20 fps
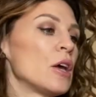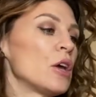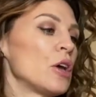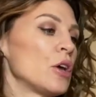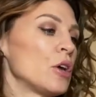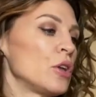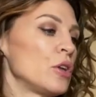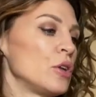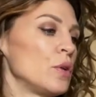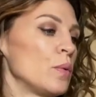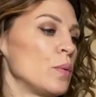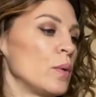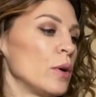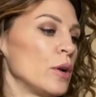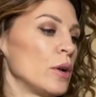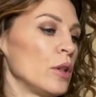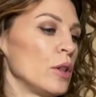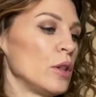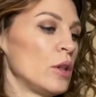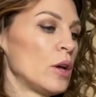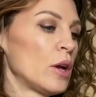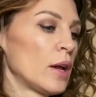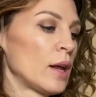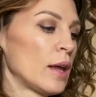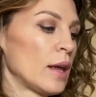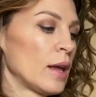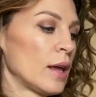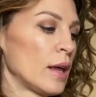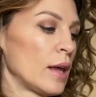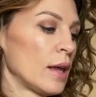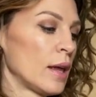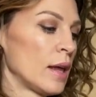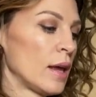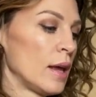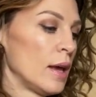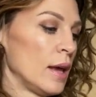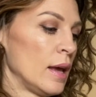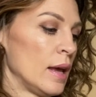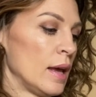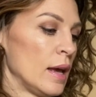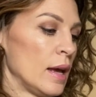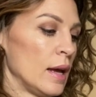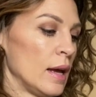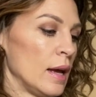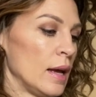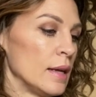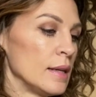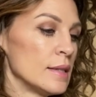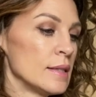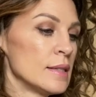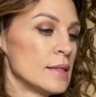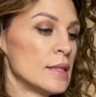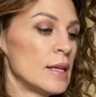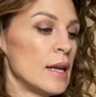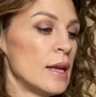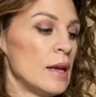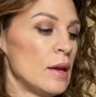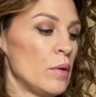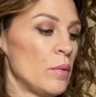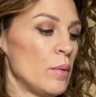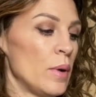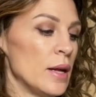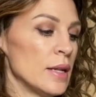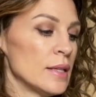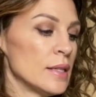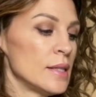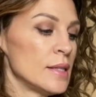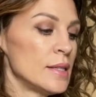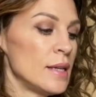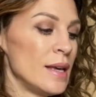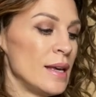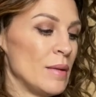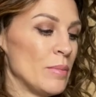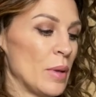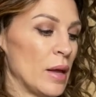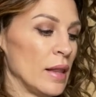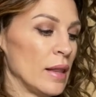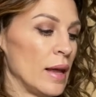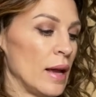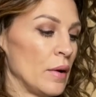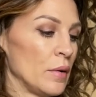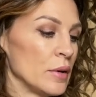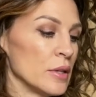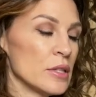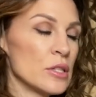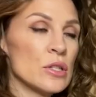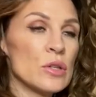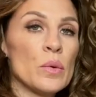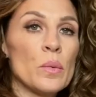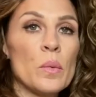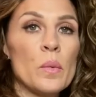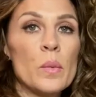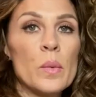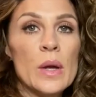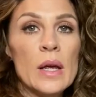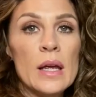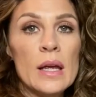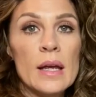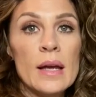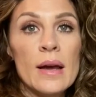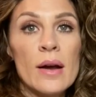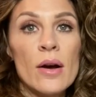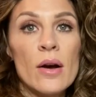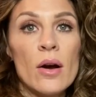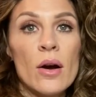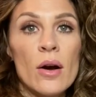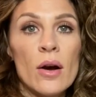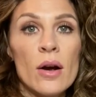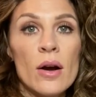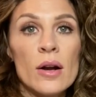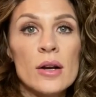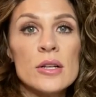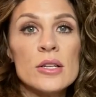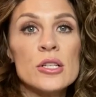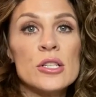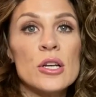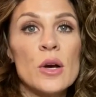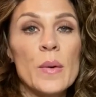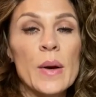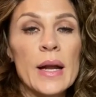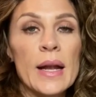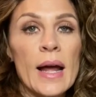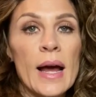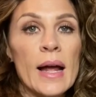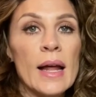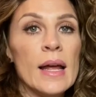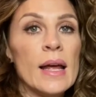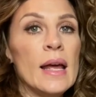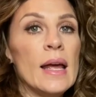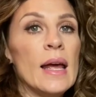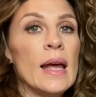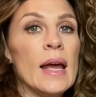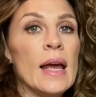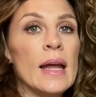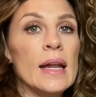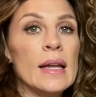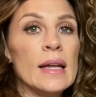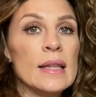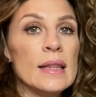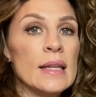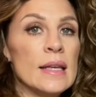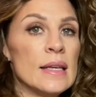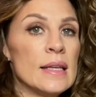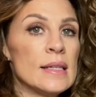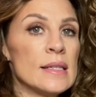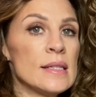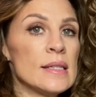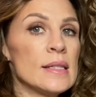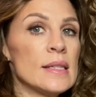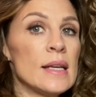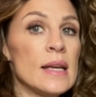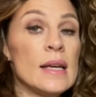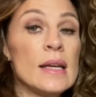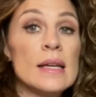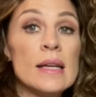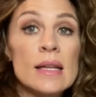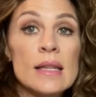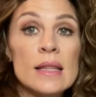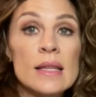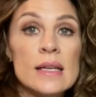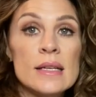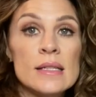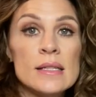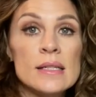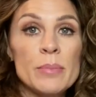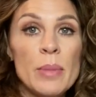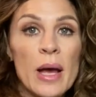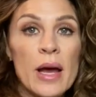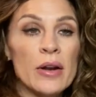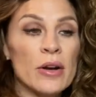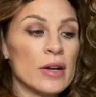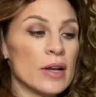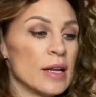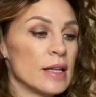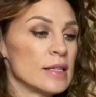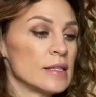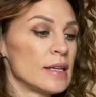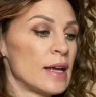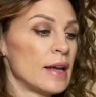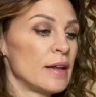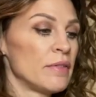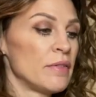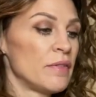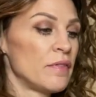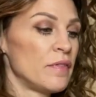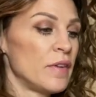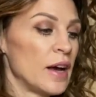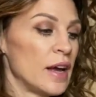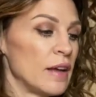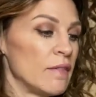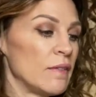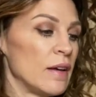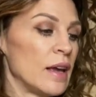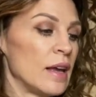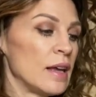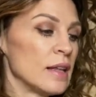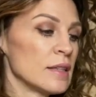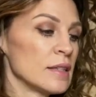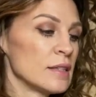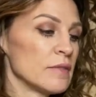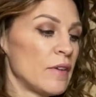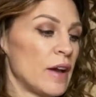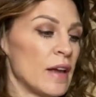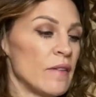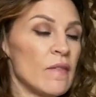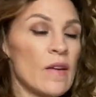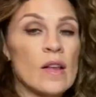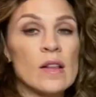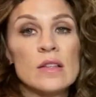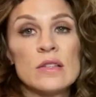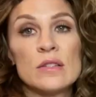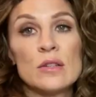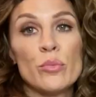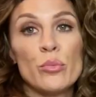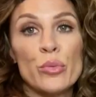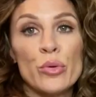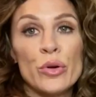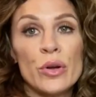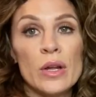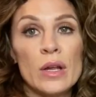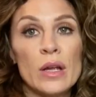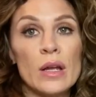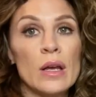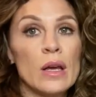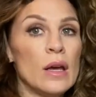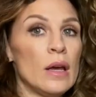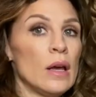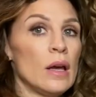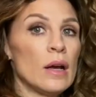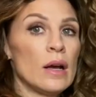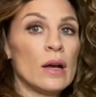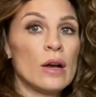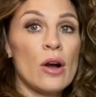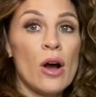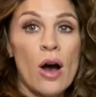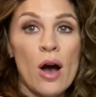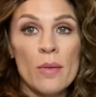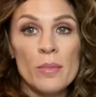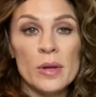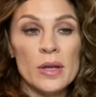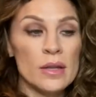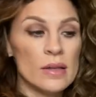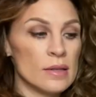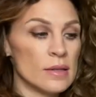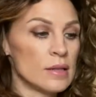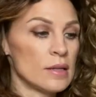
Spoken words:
you want to look and see what seam allowance we are sewing at. And in this pattern, it's saying 5/8. 5/8 is a pretty common